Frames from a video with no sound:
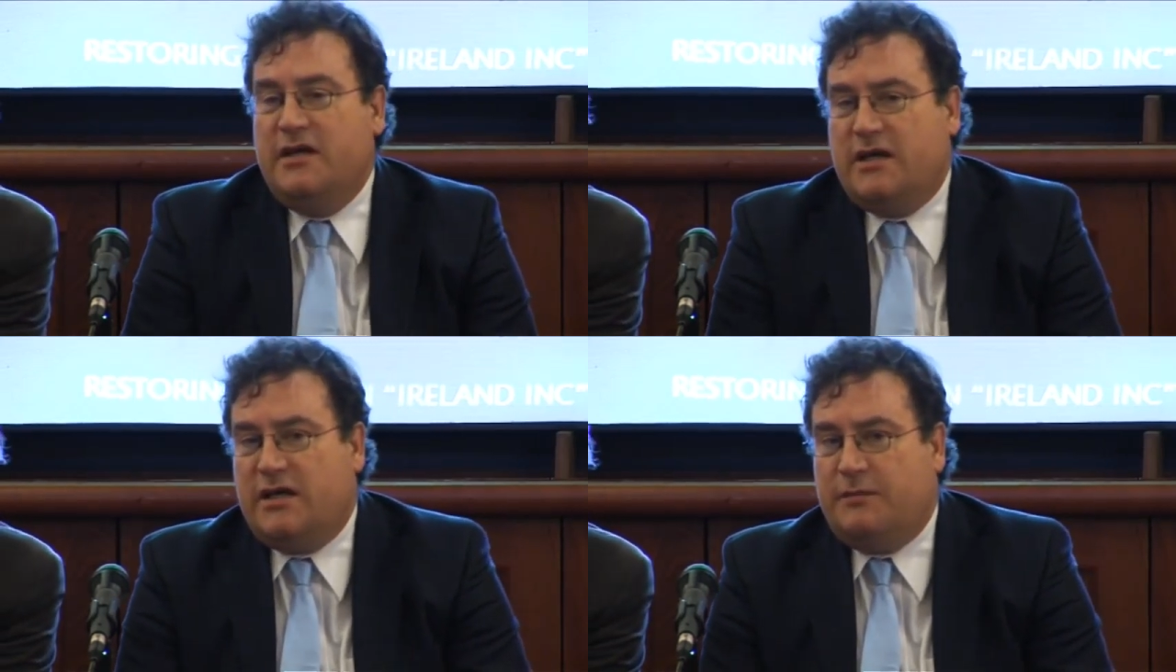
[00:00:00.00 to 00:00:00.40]

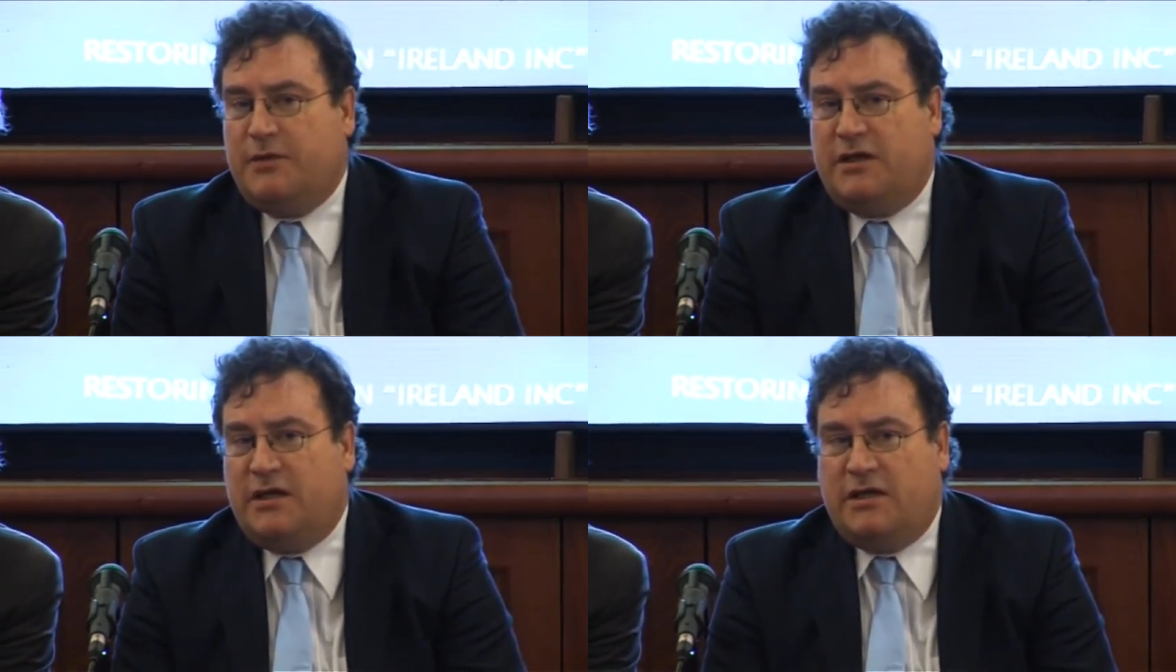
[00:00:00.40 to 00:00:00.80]

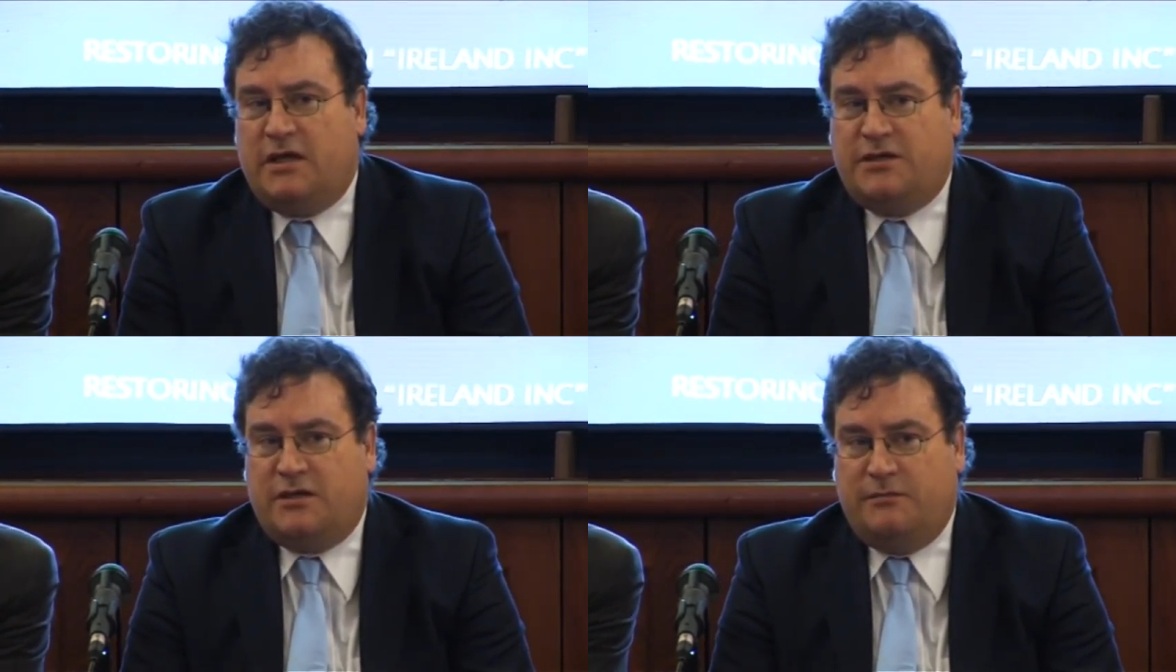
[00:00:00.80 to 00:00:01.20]
But
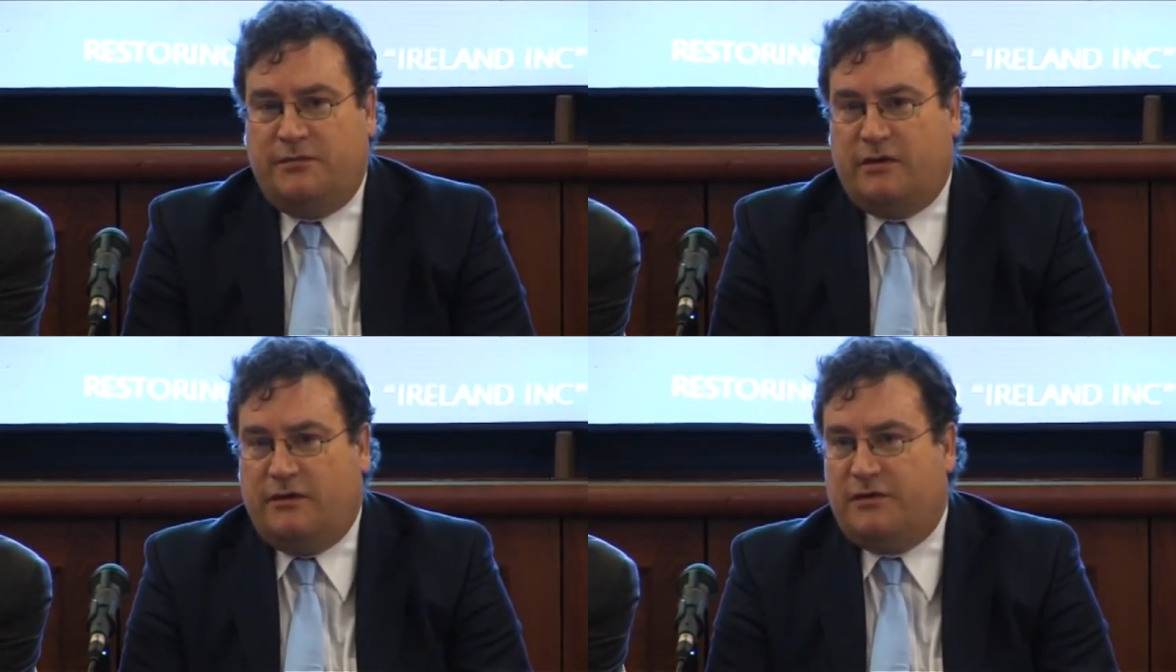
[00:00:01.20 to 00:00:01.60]
in
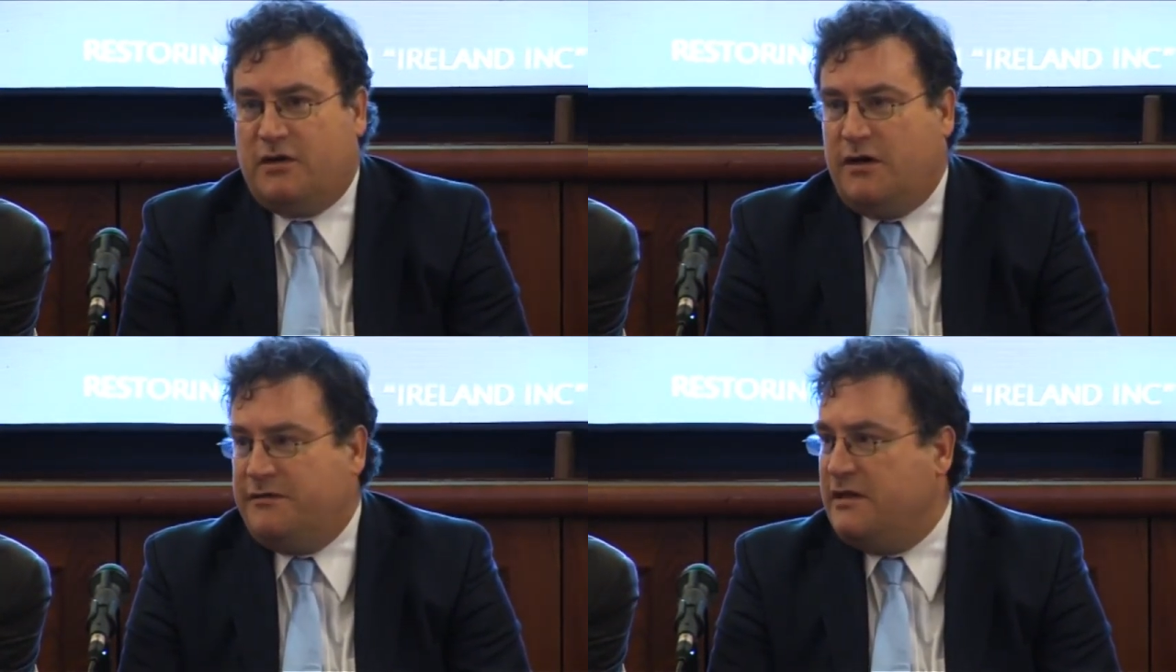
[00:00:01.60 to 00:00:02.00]
terms of
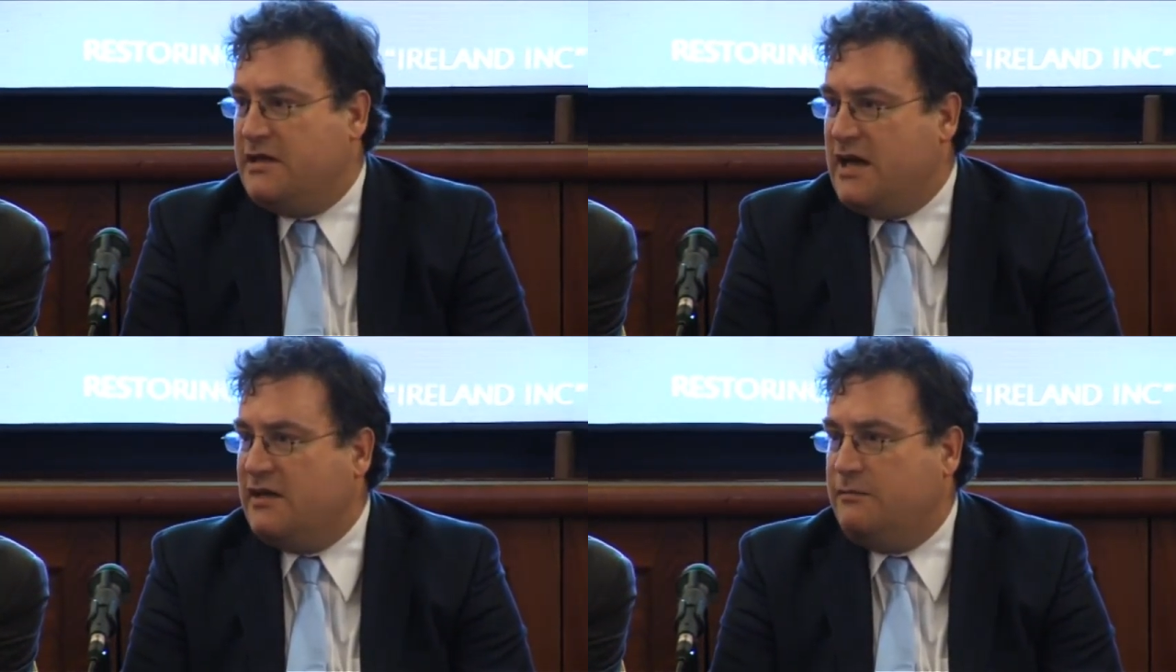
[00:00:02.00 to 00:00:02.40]
cost to
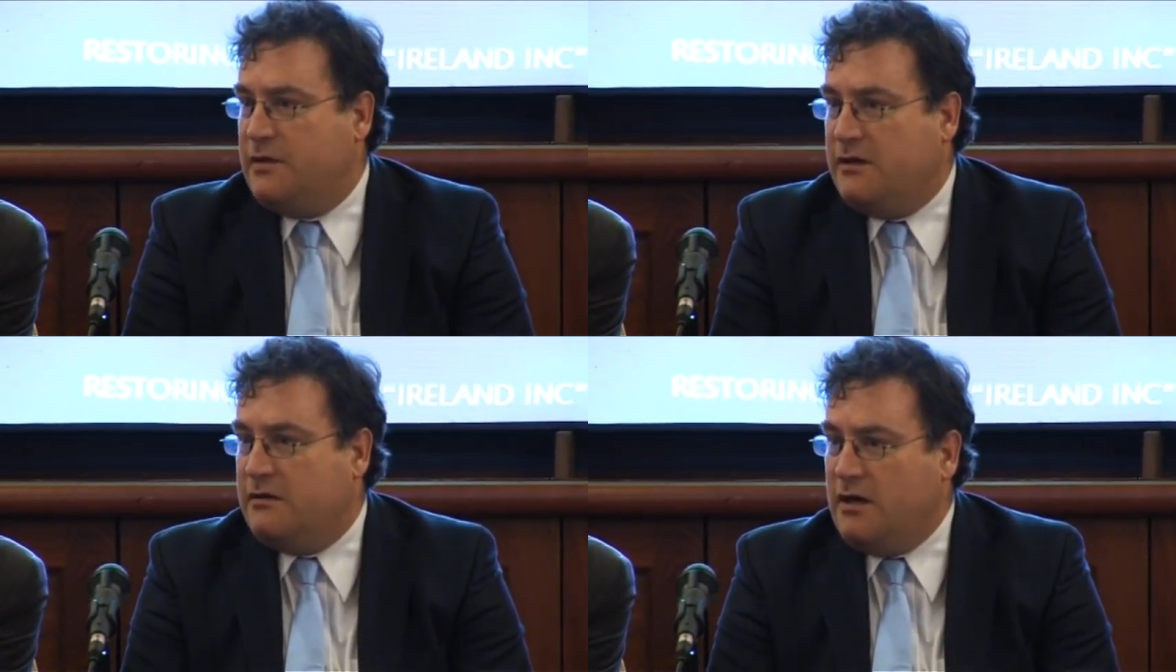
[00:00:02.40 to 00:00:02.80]
the
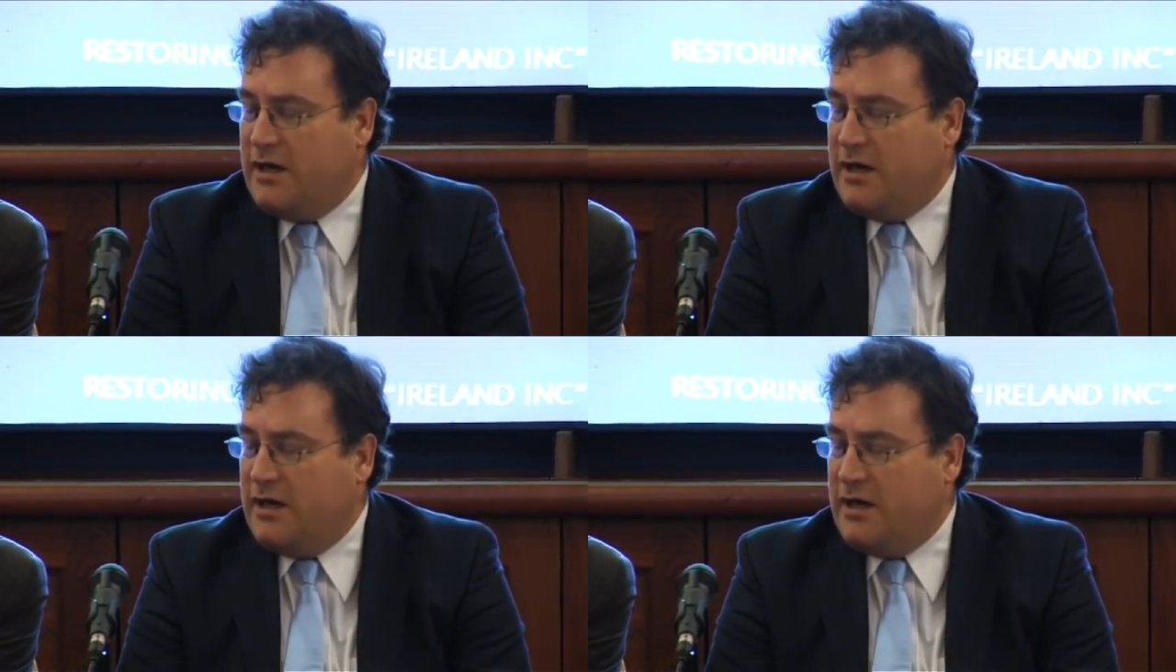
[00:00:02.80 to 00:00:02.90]
taxpayer,